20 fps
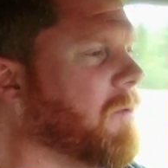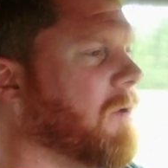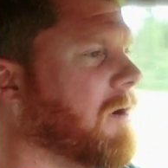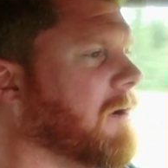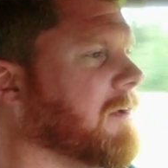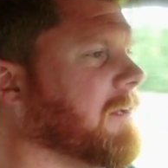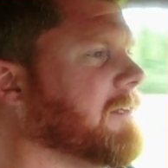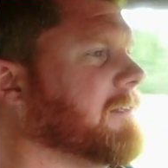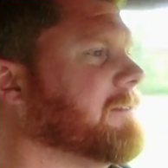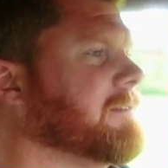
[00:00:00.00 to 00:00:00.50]

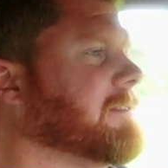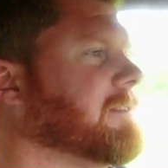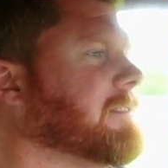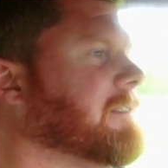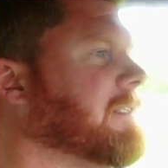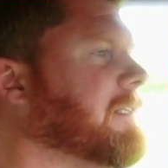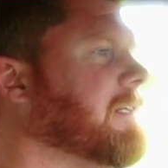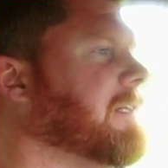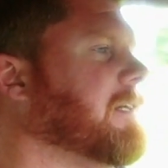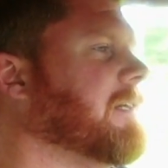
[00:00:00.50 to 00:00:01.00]
work.
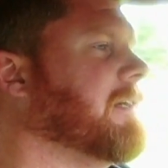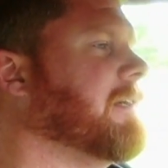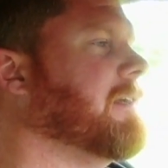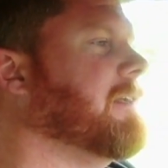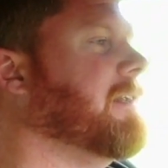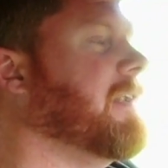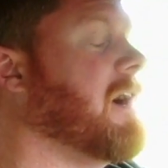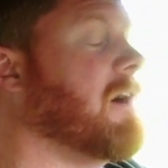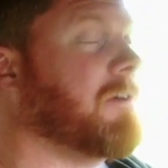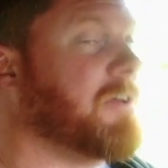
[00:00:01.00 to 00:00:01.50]

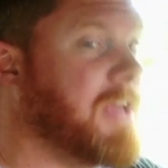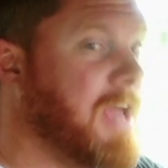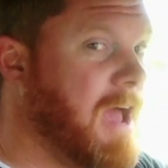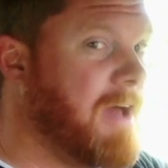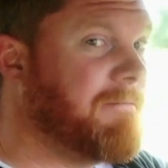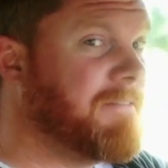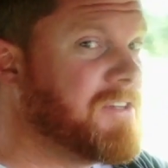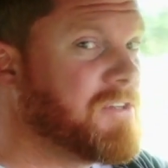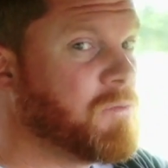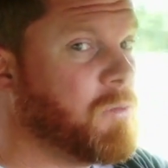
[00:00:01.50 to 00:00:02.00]
Now
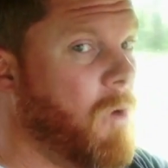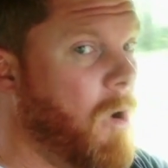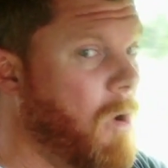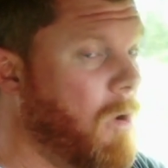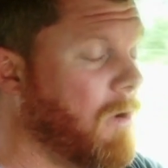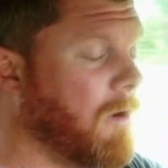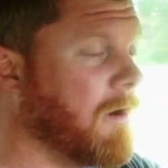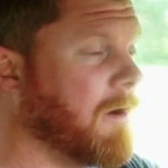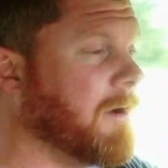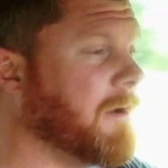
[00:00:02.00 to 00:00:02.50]
Kev is
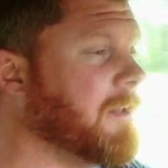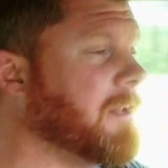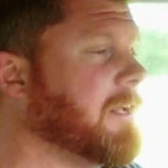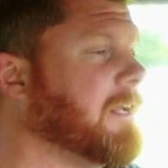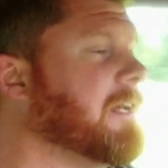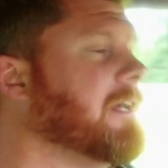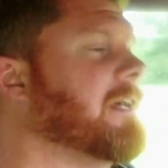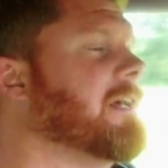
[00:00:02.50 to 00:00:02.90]
warned